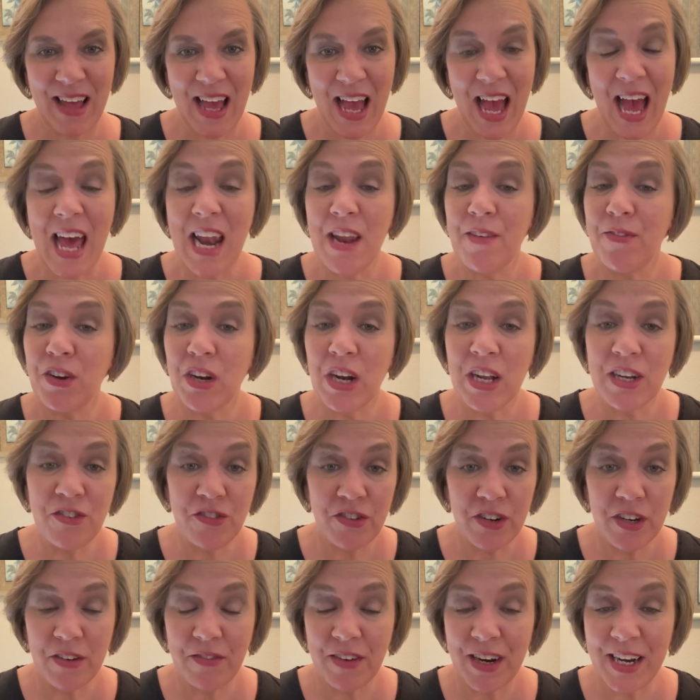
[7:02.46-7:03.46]
And if you're not sure
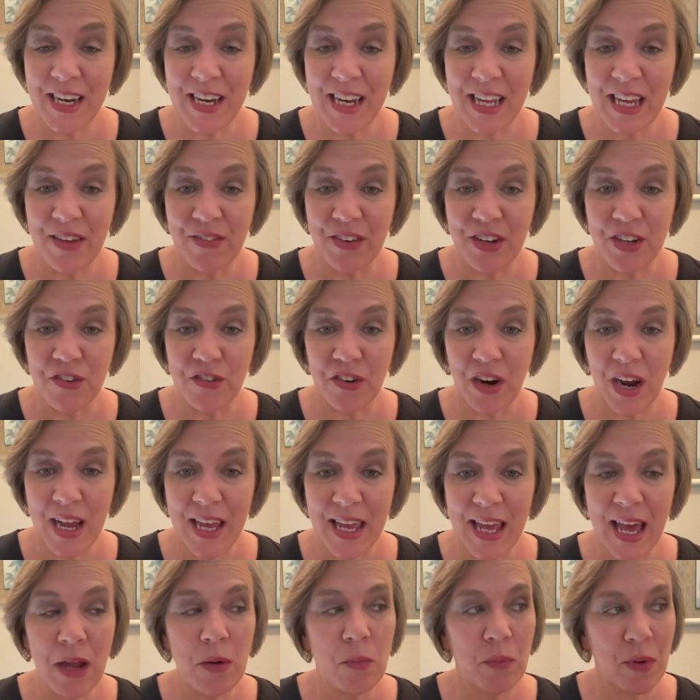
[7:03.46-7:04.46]
you're ready to give it a try
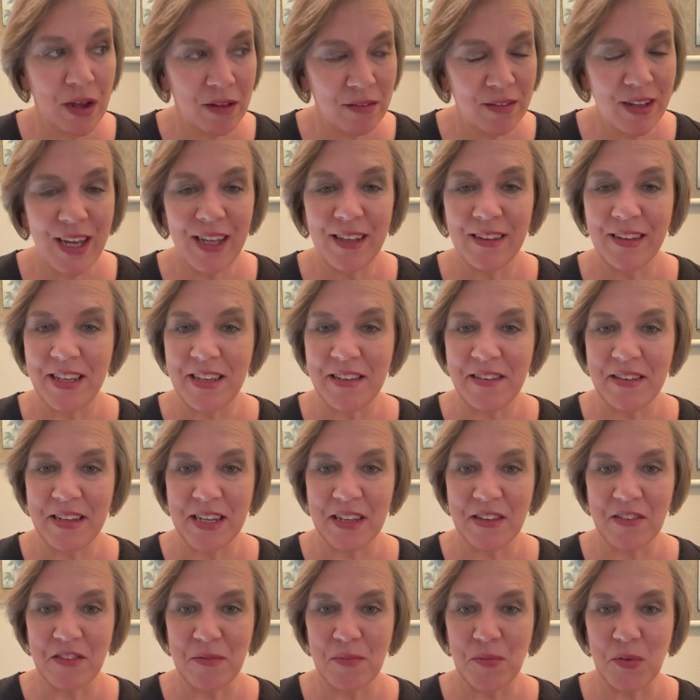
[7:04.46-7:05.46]
yet, well, at least
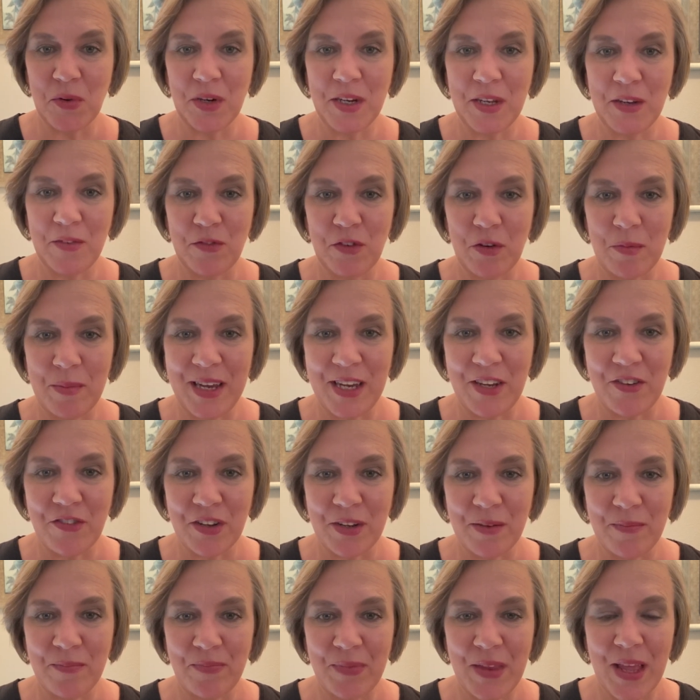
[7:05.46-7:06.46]
get some more
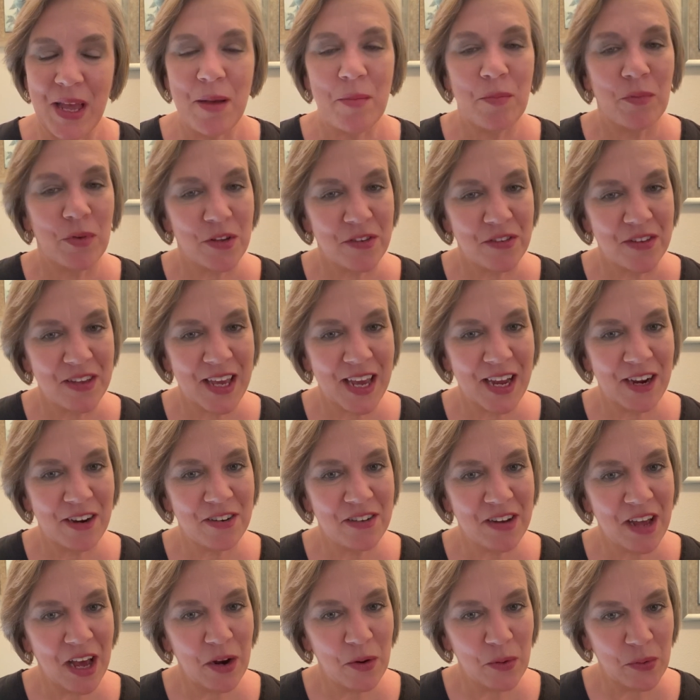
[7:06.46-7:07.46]
information.
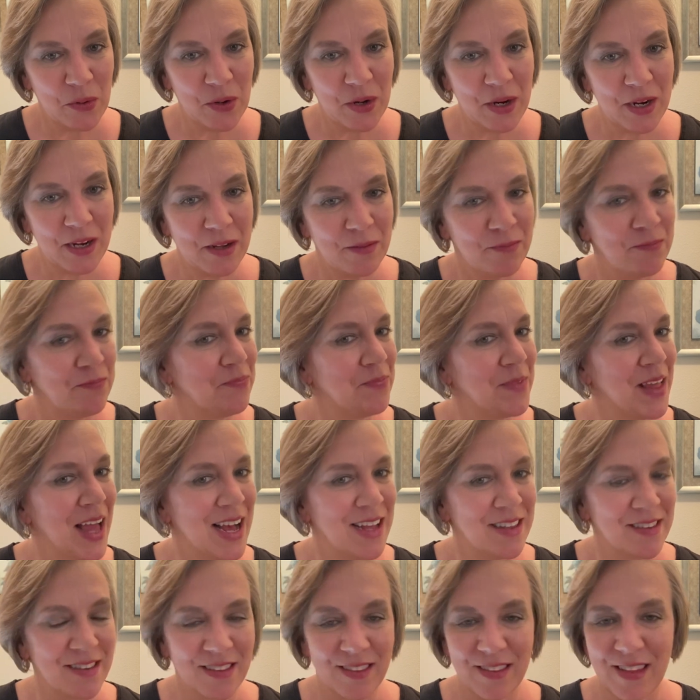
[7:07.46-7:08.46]
PrisonCare.org
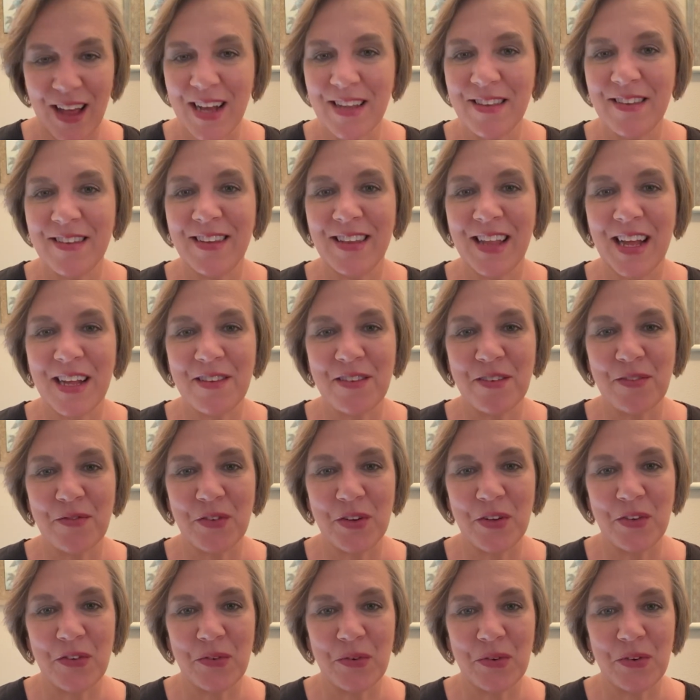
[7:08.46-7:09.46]
has lots and lots of
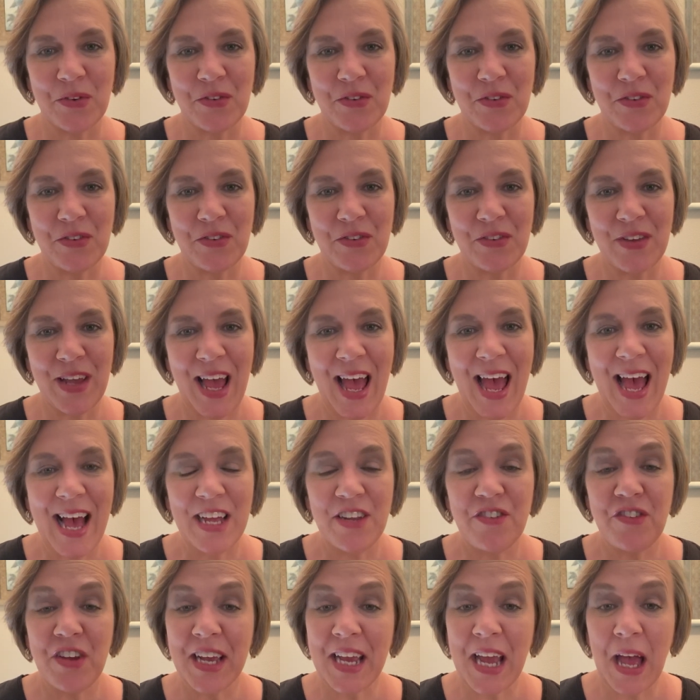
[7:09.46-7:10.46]
resources, and
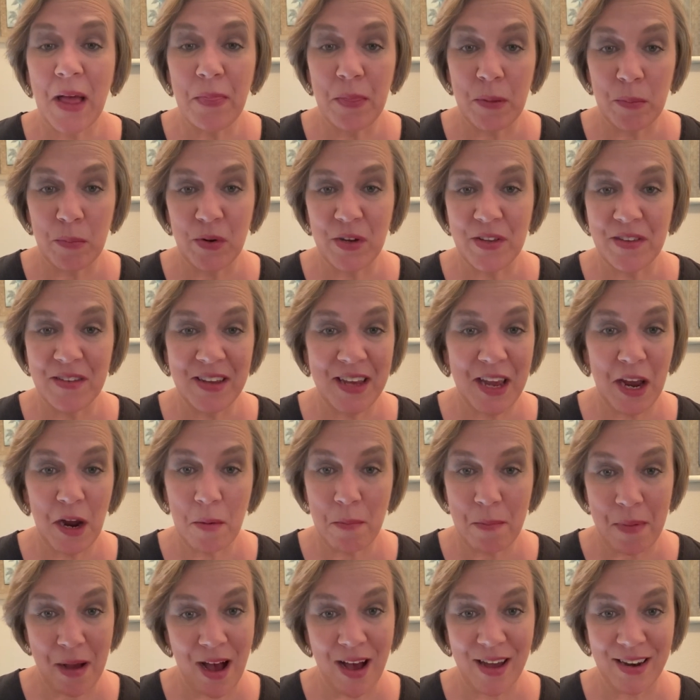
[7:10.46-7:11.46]
check out the Prison Care
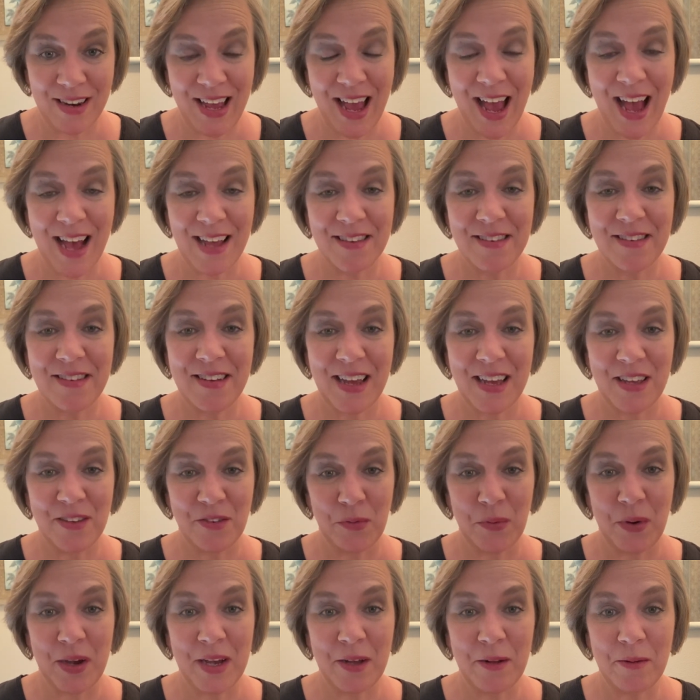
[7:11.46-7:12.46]
podcast as
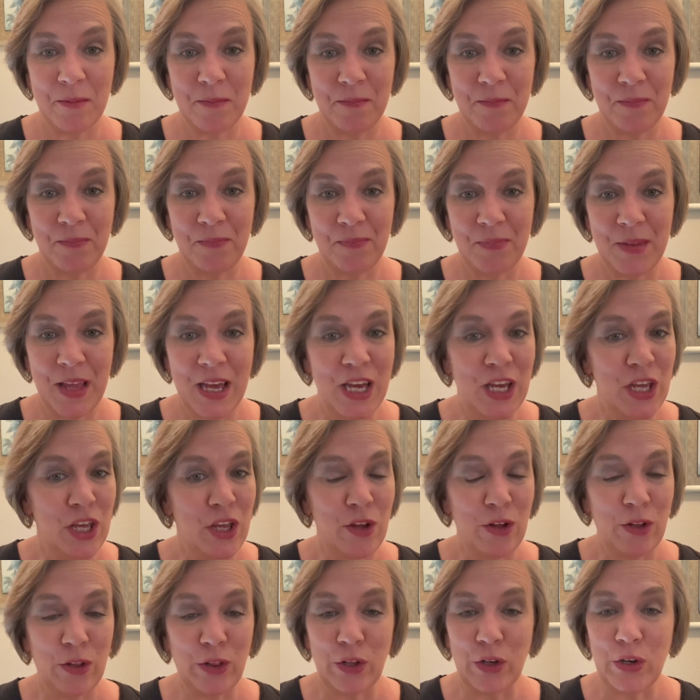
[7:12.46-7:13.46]
well.
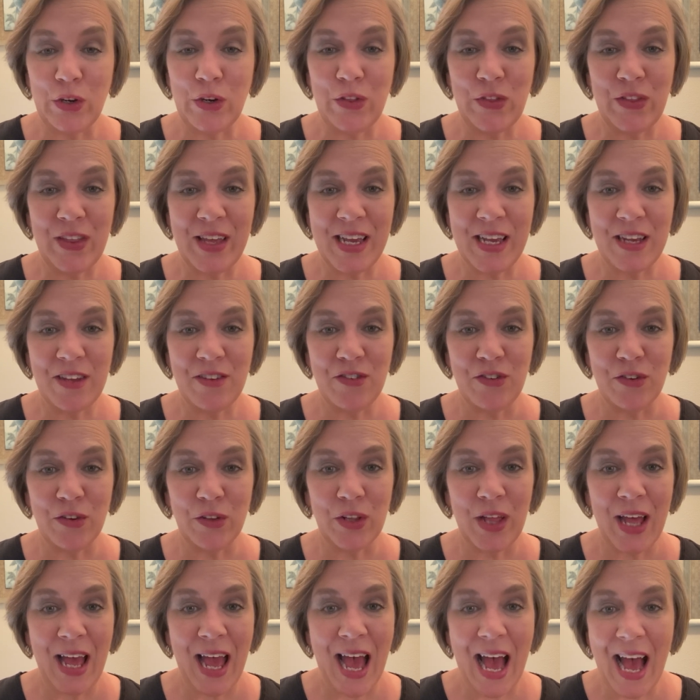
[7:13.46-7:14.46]
You'll learn things, you'll
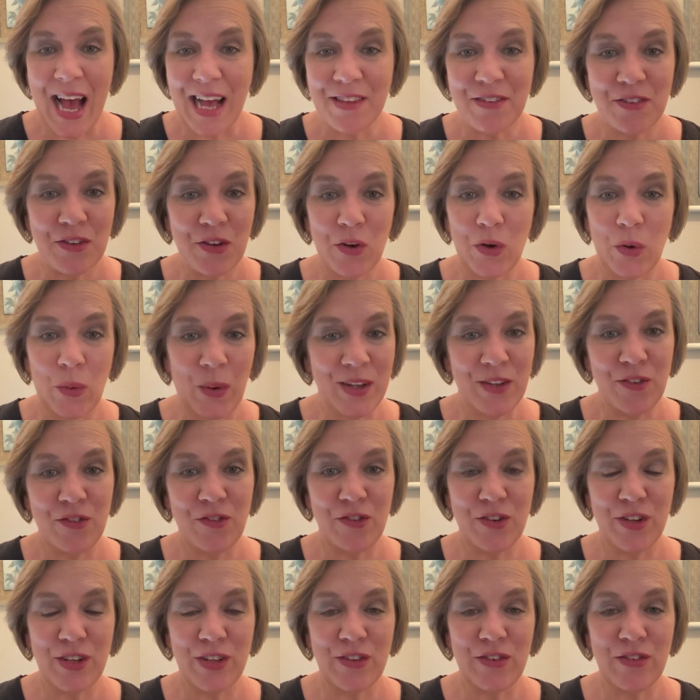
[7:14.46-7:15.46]
ask
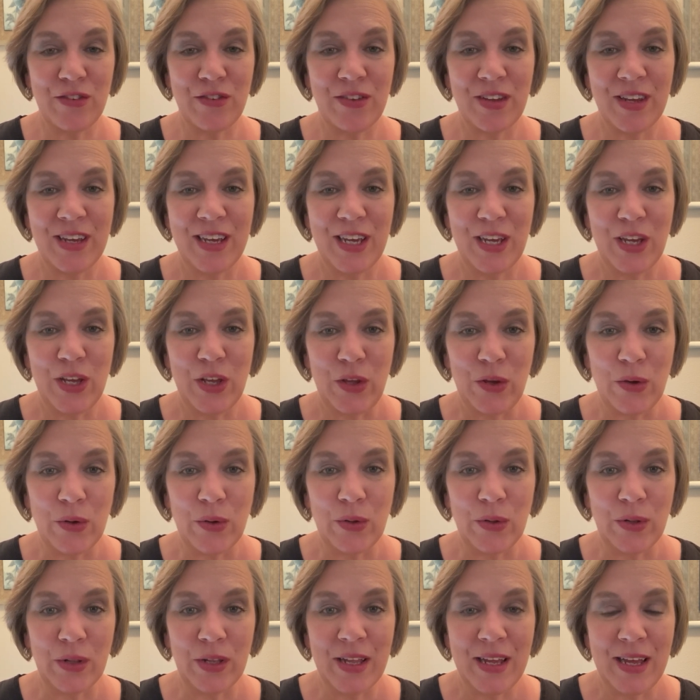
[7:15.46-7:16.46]
questions,
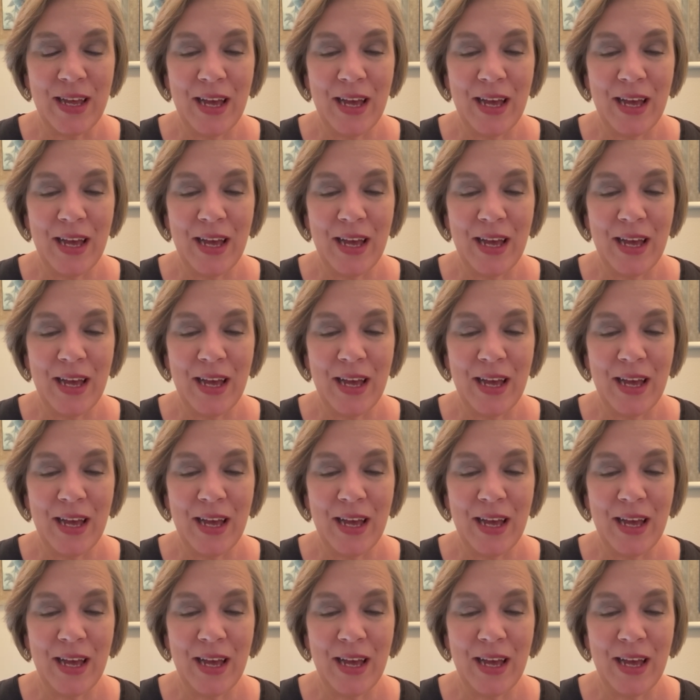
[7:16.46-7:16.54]
you'll